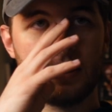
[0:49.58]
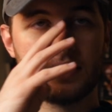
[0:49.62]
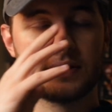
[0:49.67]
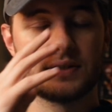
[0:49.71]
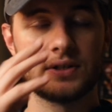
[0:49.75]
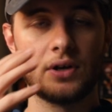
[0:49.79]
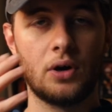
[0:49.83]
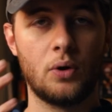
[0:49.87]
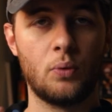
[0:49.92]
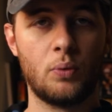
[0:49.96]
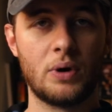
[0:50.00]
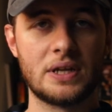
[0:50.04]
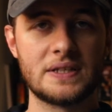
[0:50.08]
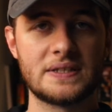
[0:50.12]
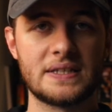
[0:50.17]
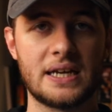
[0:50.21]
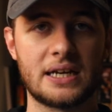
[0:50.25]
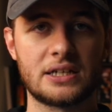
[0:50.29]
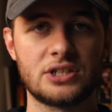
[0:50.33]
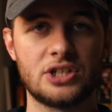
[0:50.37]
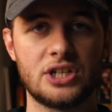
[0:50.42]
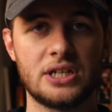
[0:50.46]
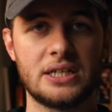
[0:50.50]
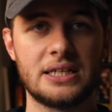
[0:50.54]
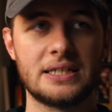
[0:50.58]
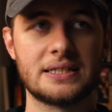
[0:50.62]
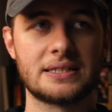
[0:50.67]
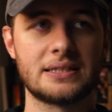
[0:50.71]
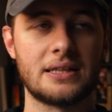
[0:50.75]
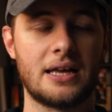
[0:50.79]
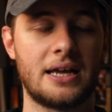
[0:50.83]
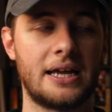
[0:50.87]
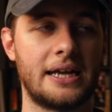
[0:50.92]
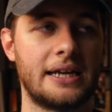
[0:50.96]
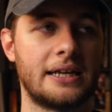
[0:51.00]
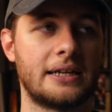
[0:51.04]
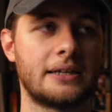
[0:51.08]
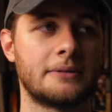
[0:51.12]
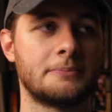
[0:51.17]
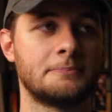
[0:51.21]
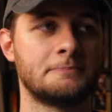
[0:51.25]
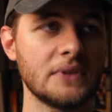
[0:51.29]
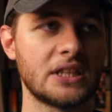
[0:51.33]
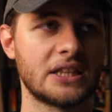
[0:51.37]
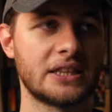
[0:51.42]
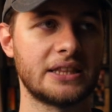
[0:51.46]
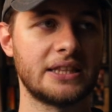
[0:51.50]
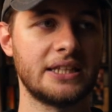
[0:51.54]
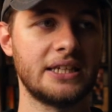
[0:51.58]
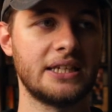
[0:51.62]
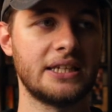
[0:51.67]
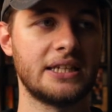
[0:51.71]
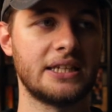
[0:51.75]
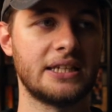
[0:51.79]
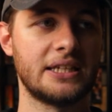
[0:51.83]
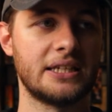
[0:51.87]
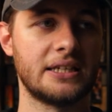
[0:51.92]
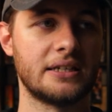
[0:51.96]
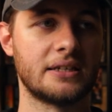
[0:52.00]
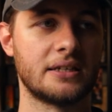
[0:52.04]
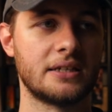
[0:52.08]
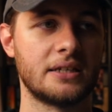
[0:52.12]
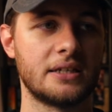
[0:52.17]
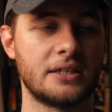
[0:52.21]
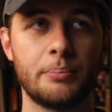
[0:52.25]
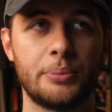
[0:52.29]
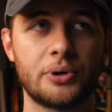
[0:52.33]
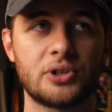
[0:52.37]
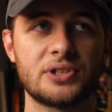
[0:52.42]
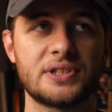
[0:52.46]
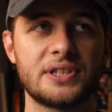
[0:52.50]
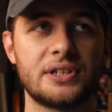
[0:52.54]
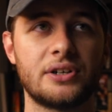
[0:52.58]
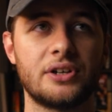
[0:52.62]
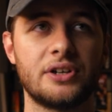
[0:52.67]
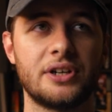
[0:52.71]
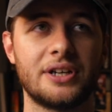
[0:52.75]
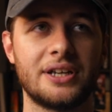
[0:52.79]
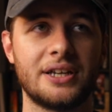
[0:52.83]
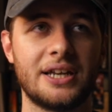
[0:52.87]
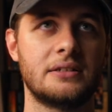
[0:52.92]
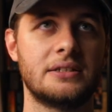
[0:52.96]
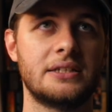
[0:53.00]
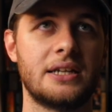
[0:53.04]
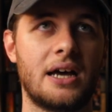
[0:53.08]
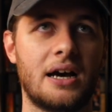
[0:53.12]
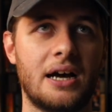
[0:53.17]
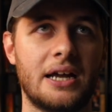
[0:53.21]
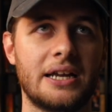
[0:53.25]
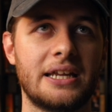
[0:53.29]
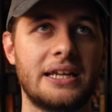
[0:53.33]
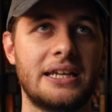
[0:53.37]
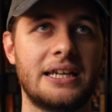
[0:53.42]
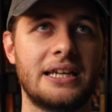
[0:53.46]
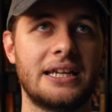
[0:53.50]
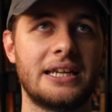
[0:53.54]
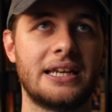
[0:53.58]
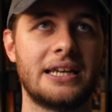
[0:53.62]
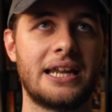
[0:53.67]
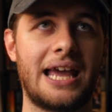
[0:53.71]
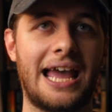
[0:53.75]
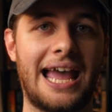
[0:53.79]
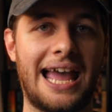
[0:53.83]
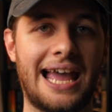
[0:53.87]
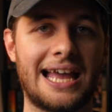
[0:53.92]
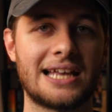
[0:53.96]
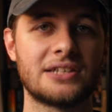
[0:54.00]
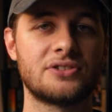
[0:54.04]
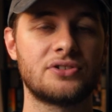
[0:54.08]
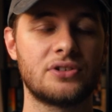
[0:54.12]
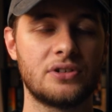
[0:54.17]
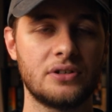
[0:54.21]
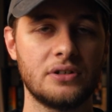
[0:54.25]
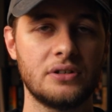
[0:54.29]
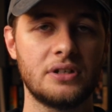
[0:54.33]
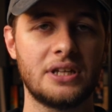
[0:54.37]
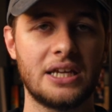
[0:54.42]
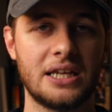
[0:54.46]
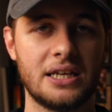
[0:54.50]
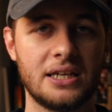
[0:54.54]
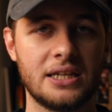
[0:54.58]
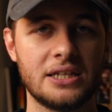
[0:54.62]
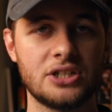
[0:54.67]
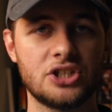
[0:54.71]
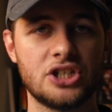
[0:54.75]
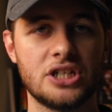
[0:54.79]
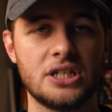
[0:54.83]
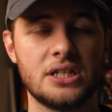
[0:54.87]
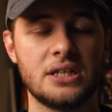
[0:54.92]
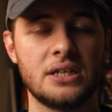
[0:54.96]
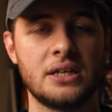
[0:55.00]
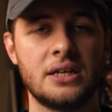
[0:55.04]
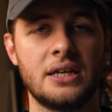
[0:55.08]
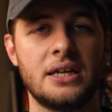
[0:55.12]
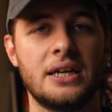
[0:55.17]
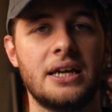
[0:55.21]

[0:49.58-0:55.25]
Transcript: So one section is like the books that are not in as good condition,